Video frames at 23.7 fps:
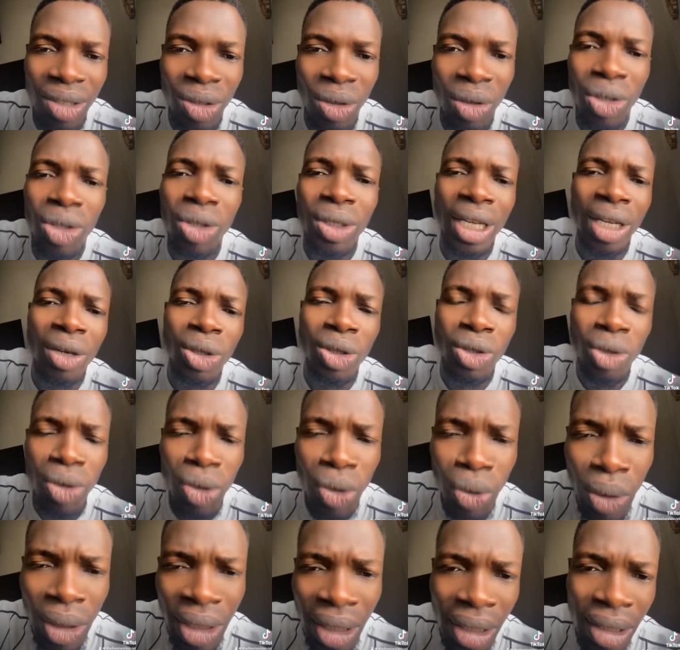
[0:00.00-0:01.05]
Or you can also
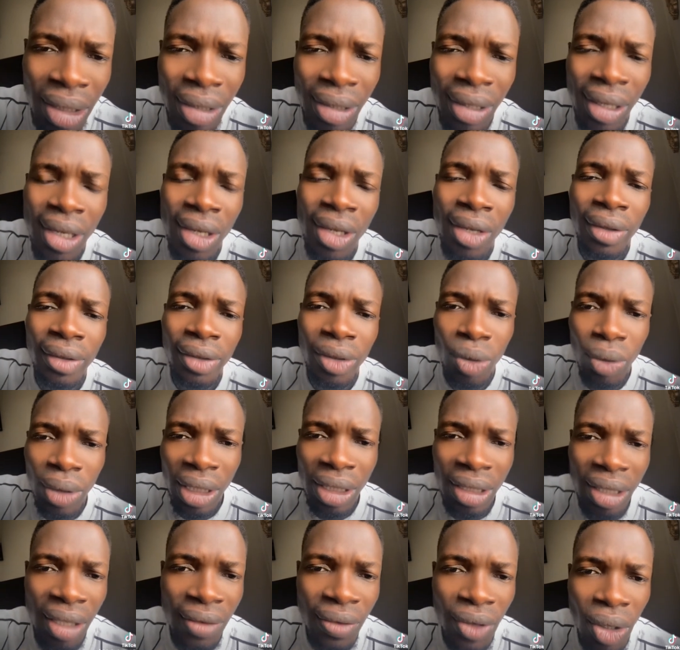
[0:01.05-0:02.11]
use it to
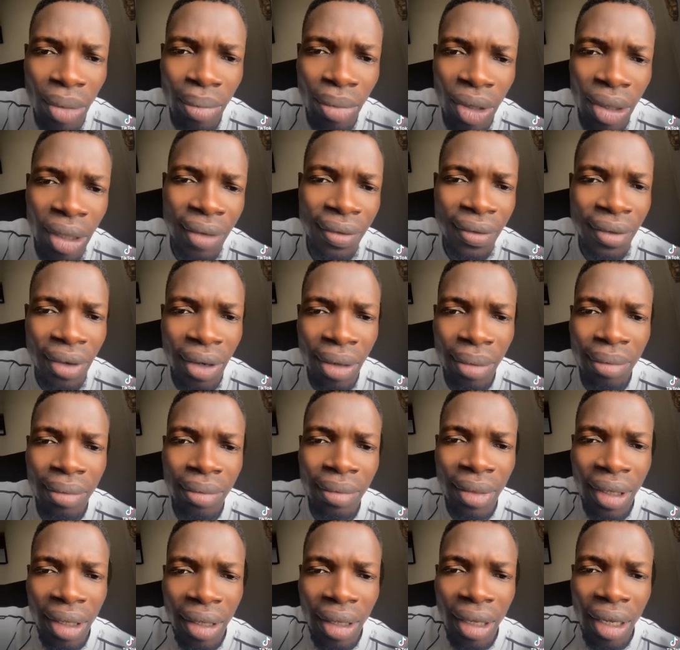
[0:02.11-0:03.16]
receive your money from
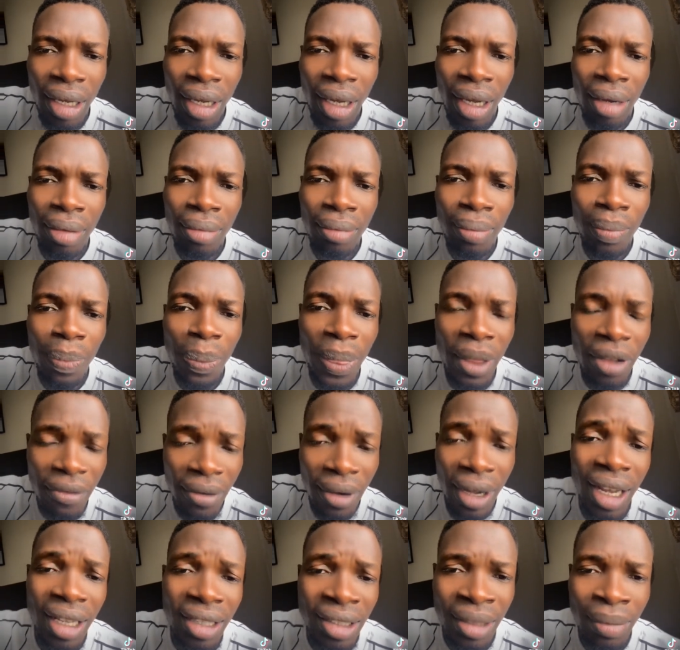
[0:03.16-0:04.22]

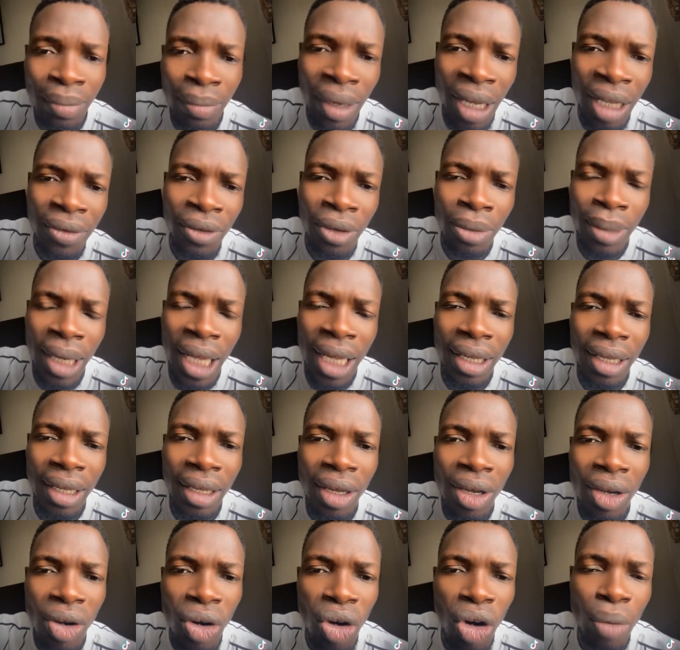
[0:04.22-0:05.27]
freelancing platform like
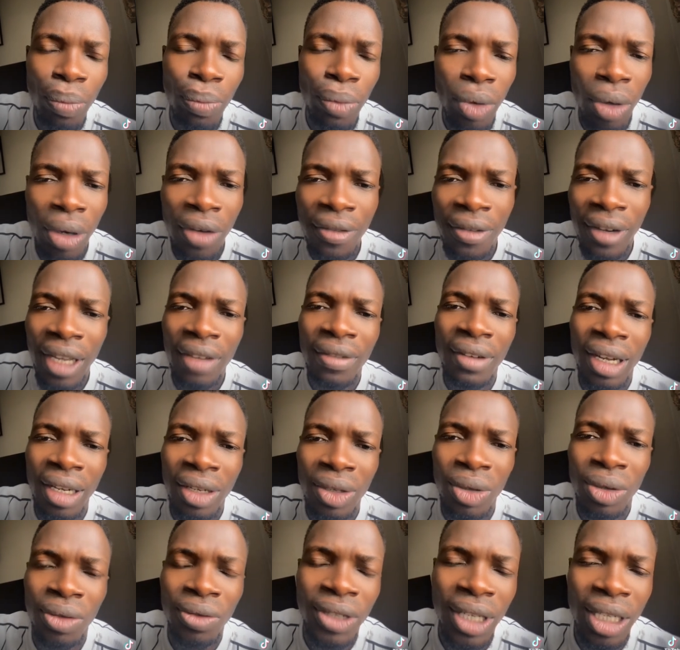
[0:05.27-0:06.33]
Upwork, Fiverr, and
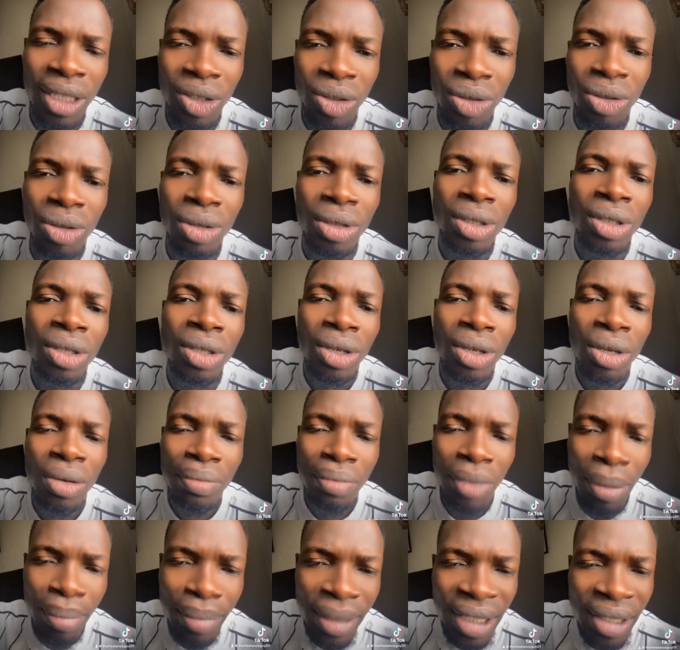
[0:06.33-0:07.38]
all of that. So,
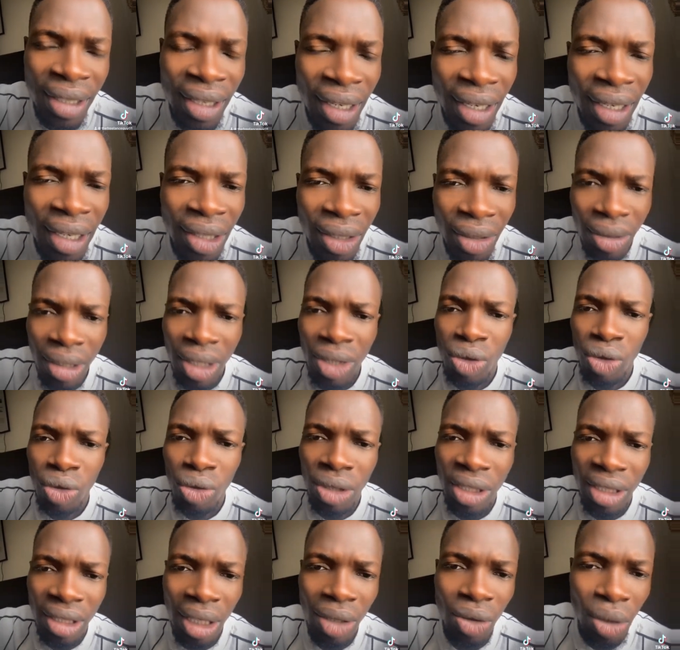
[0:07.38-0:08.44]
but basically, you need to
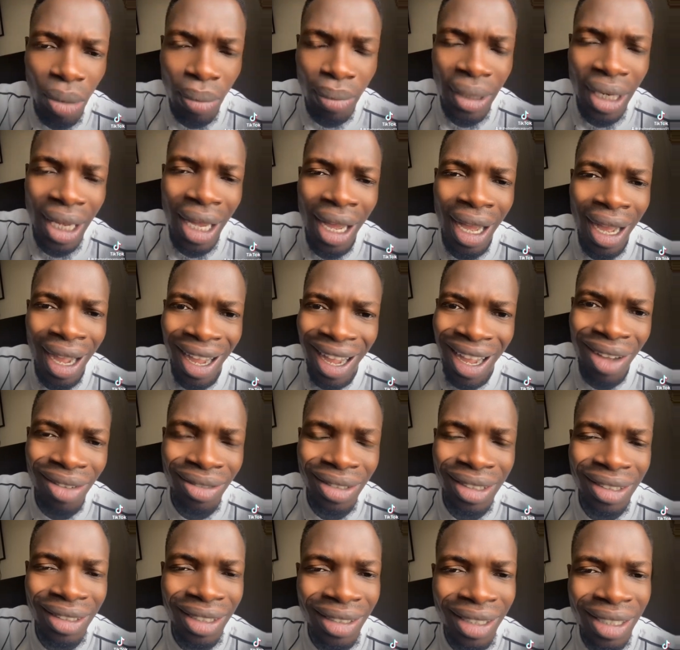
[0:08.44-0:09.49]
set up that
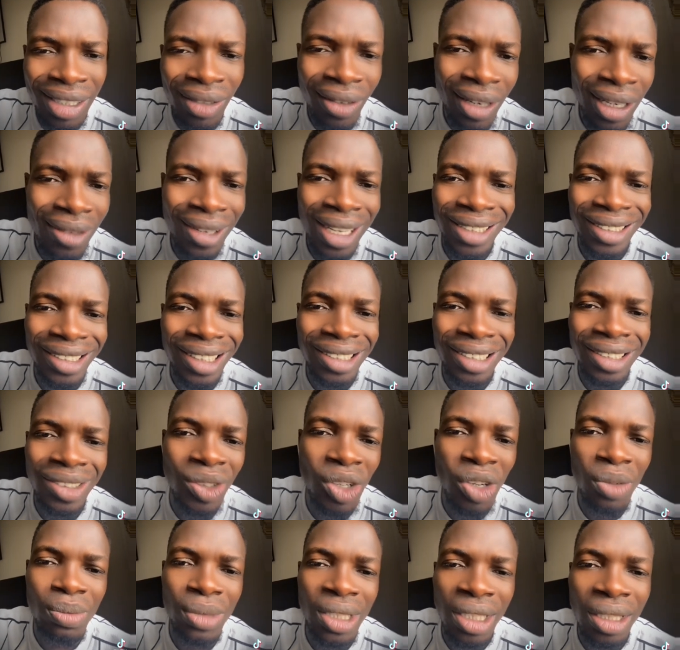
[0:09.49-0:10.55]
account. The reason why you are setting
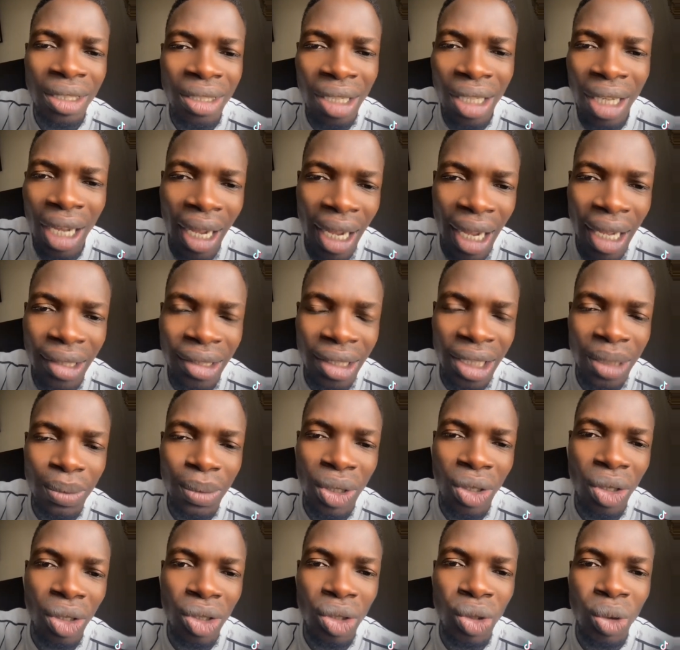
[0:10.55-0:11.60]
up the gray account is
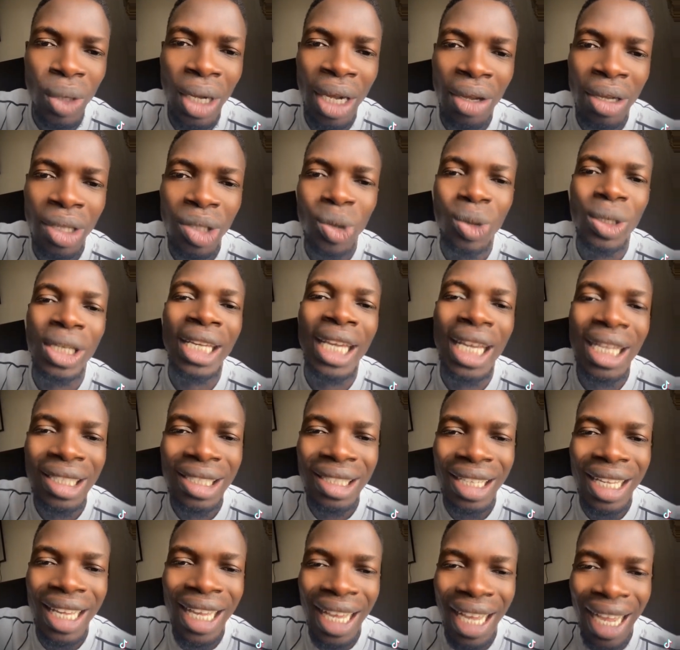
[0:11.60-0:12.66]
because you are going to get
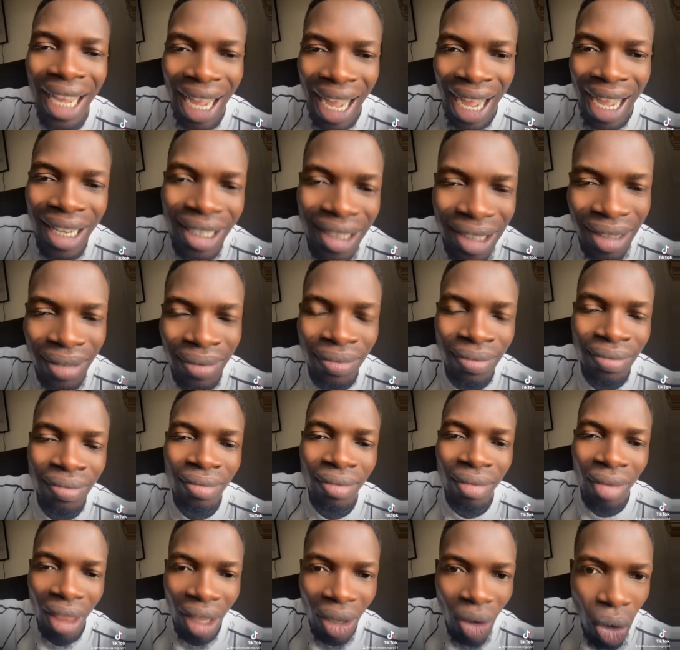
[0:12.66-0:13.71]
a card
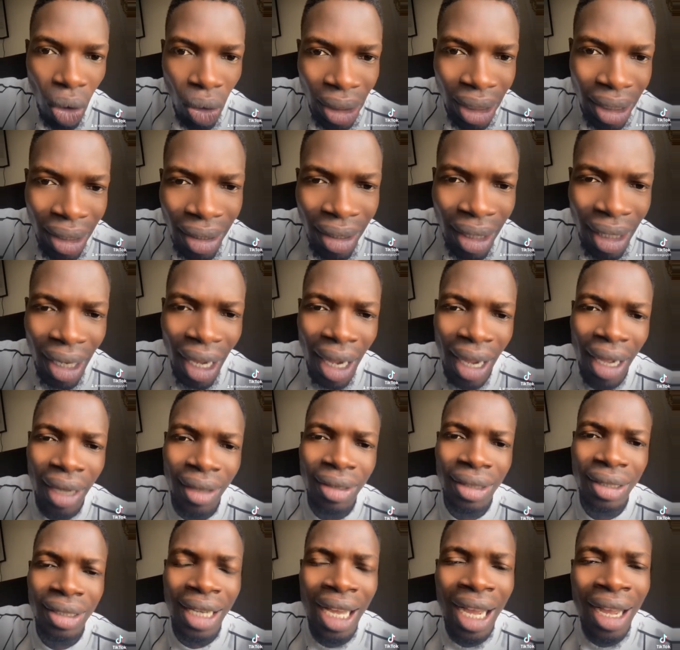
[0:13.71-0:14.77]
on the gray
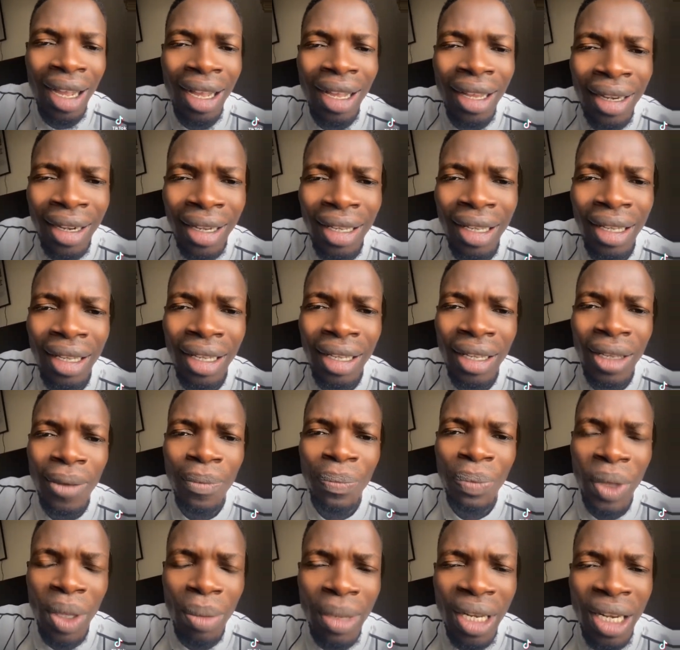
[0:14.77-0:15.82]
account. That gray,
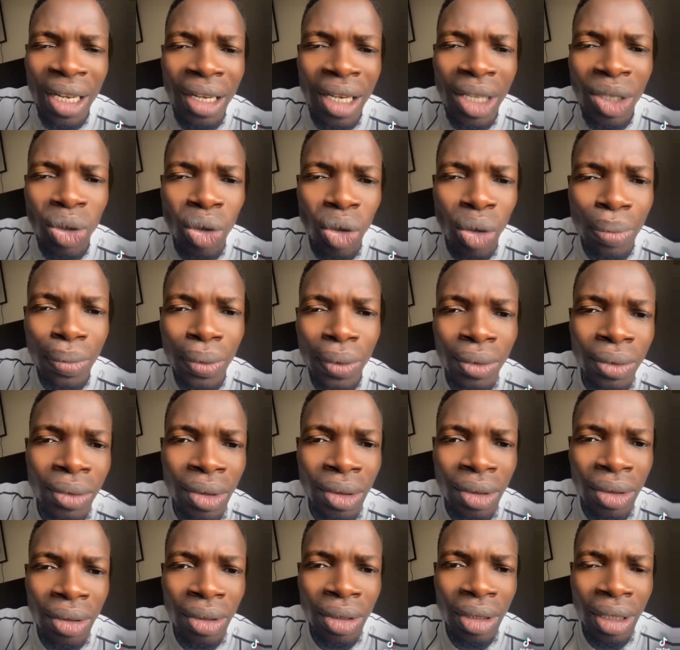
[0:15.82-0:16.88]
immediately you open
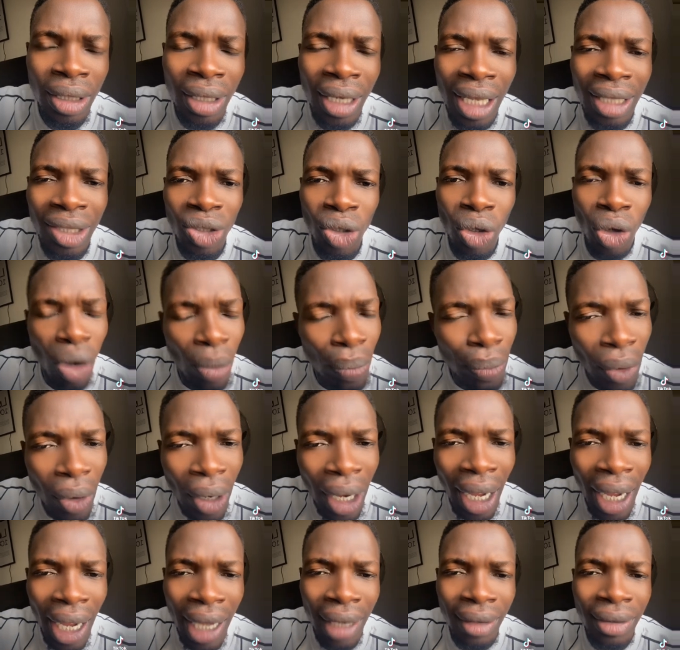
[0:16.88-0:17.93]
that your Upwork
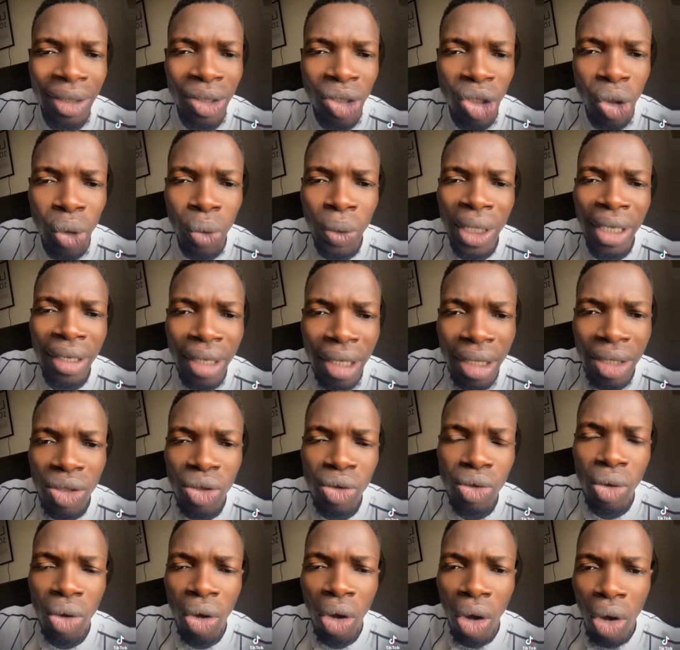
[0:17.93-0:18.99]
account, you will need
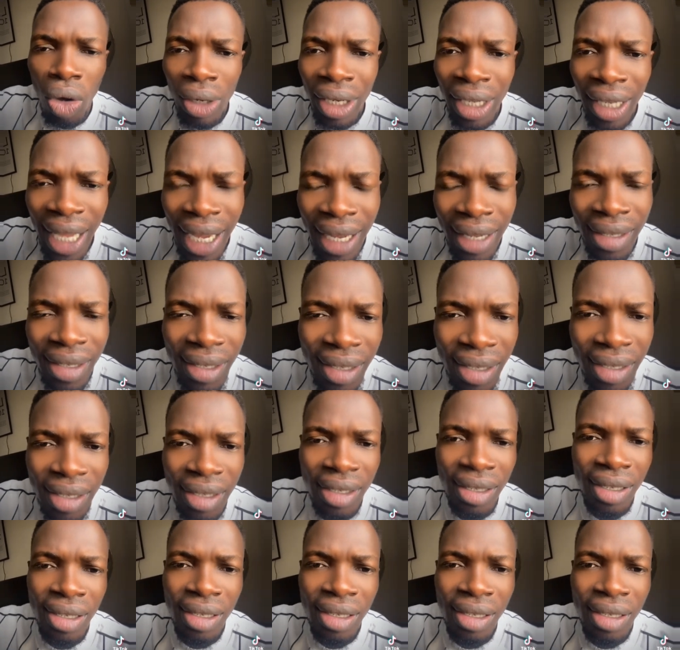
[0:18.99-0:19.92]
to connect